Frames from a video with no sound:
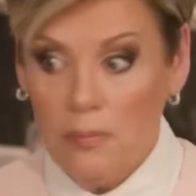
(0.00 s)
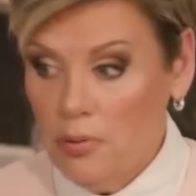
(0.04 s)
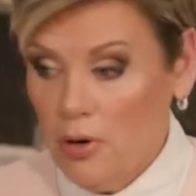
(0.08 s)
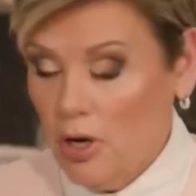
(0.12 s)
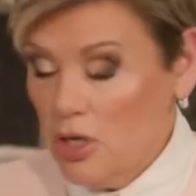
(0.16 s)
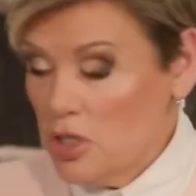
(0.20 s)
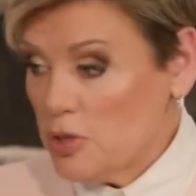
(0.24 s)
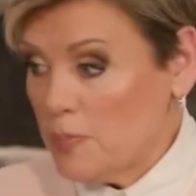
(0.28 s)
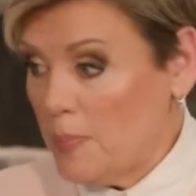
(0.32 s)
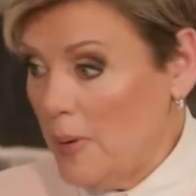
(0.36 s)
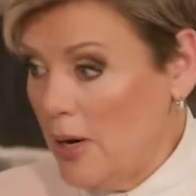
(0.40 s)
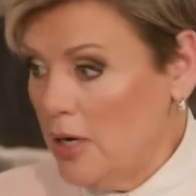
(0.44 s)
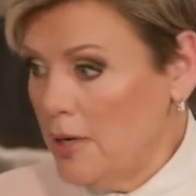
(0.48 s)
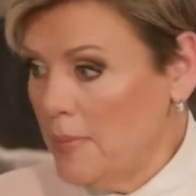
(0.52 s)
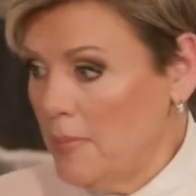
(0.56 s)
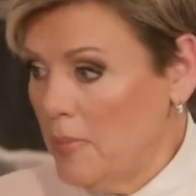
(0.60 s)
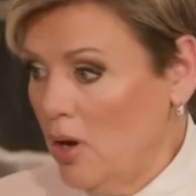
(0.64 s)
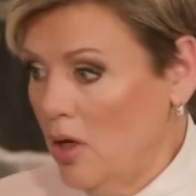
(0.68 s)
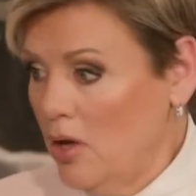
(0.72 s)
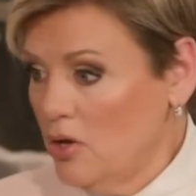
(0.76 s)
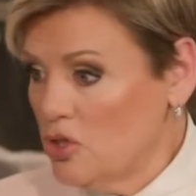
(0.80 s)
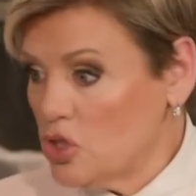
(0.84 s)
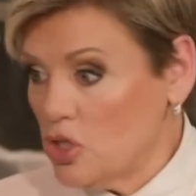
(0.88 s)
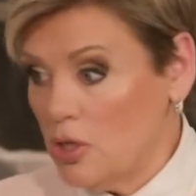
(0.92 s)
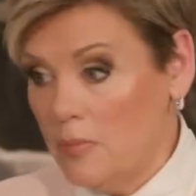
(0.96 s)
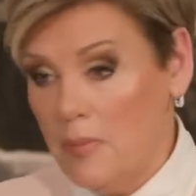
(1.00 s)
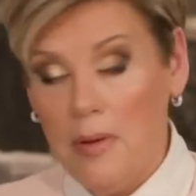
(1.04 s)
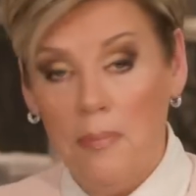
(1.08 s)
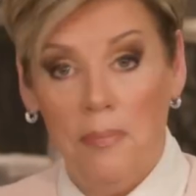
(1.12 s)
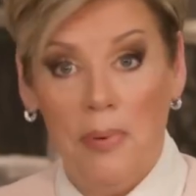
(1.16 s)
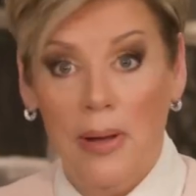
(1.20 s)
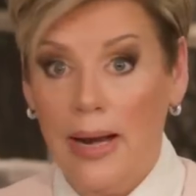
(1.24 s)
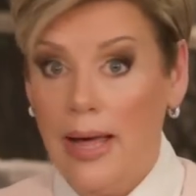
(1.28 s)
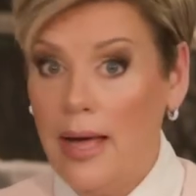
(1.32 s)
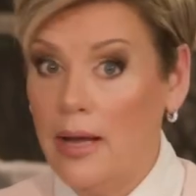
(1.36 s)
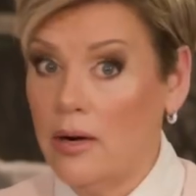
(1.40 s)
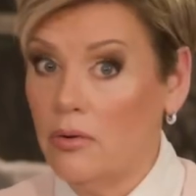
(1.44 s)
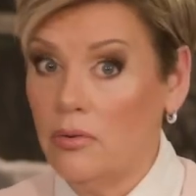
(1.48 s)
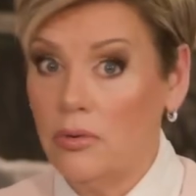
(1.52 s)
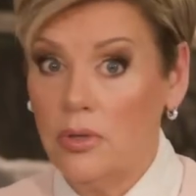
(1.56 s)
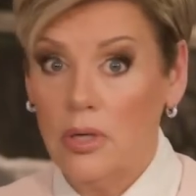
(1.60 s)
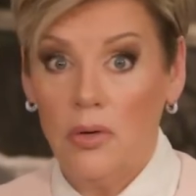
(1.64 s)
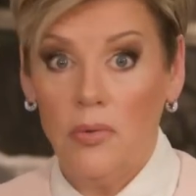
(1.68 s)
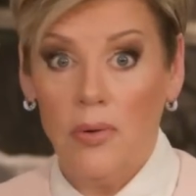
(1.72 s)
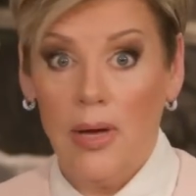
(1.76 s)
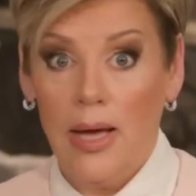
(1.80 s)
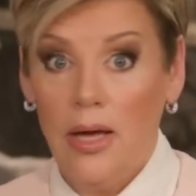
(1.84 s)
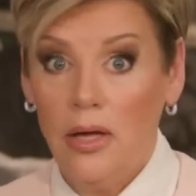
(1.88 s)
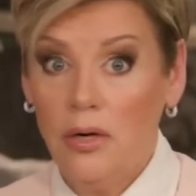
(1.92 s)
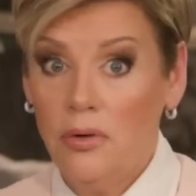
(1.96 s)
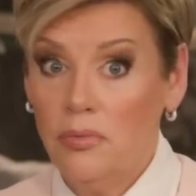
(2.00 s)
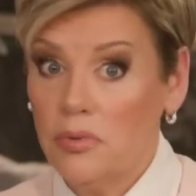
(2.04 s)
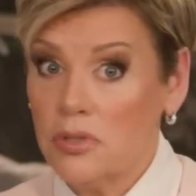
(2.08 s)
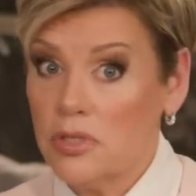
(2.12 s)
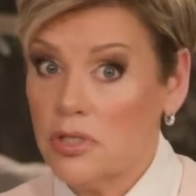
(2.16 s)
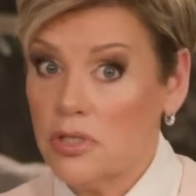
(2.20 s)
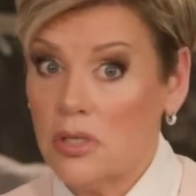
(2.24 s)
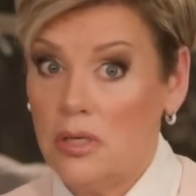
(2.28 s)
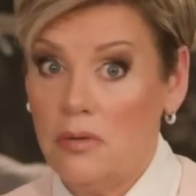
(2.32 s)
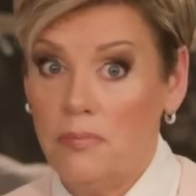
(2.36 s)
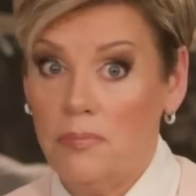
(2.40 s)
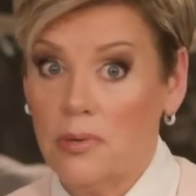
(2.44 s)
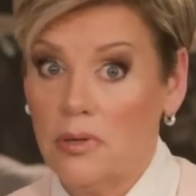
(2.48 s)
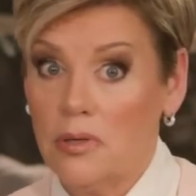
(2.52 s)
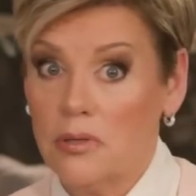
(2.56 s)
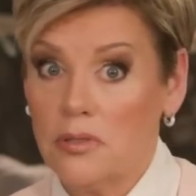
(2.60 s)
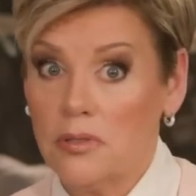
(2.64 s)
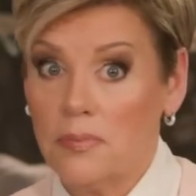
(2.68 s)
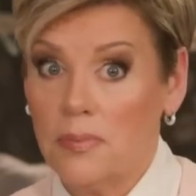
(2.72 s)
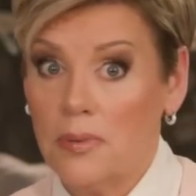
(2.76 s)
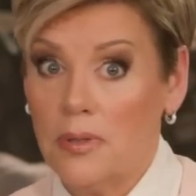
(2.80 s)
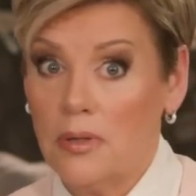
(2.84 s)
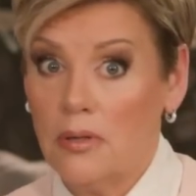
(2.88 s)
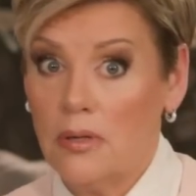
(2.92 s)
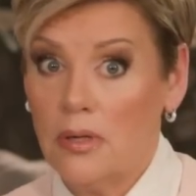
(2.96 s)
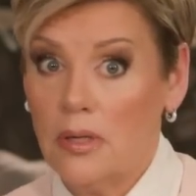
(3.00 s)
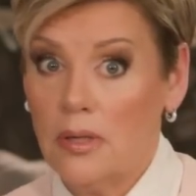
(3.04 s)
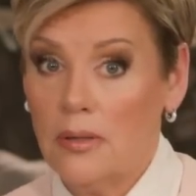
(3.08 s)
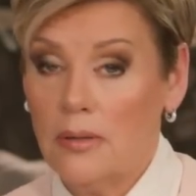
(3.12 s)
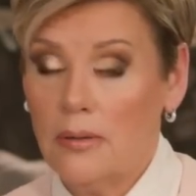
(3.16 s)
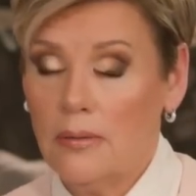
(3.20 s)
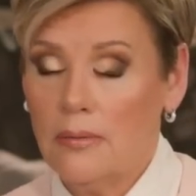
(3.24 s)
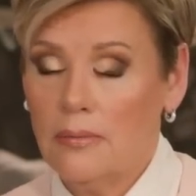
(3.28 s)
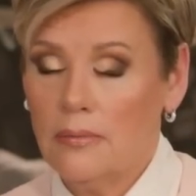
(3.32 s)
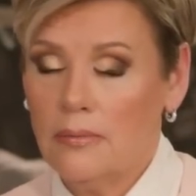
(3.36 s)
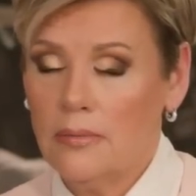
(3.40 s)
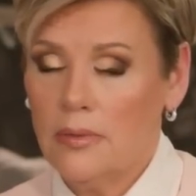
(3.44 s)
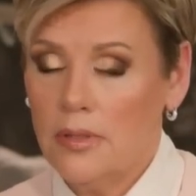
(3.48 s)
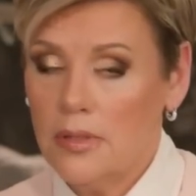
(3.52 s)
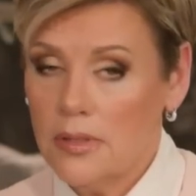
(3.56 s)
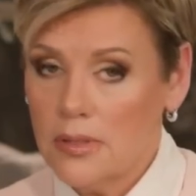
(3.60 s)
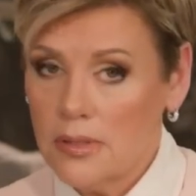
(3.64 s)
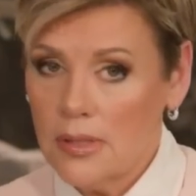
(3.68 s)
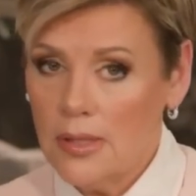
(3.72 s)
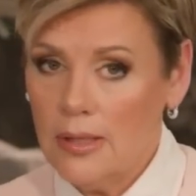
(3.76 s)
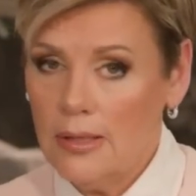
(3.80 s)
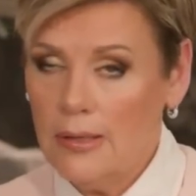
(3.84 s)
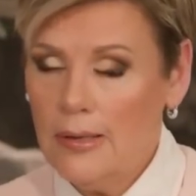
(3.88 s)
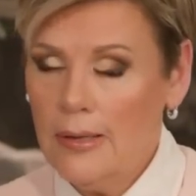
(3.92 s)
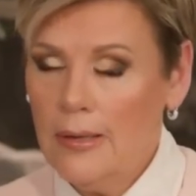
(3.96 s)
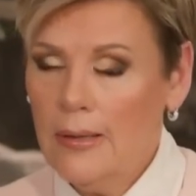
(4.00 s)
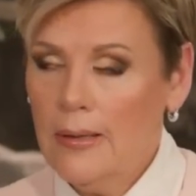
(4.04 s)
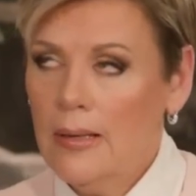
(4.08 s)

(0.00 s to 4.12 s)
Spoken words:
Prosperity belongs to me, but I don't know how to receive prosperity, you see.